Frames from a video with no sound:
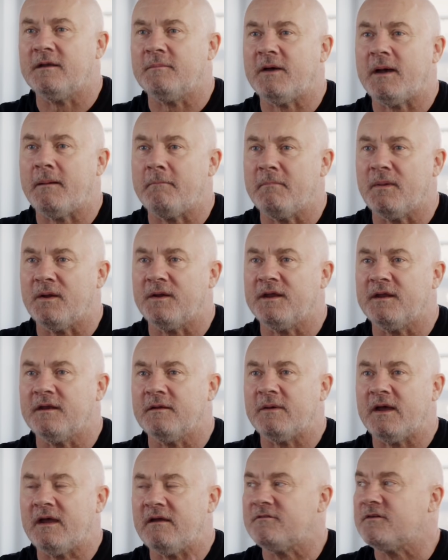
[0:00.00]
about money and
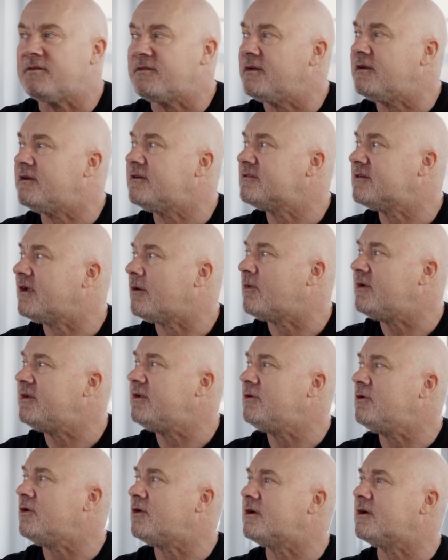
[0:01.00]
about everything. And it's like when
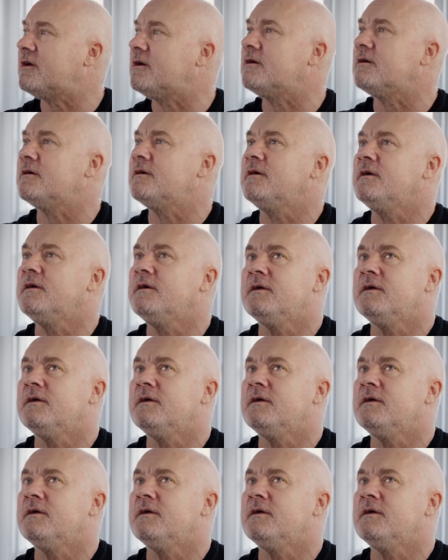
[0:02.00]
you look at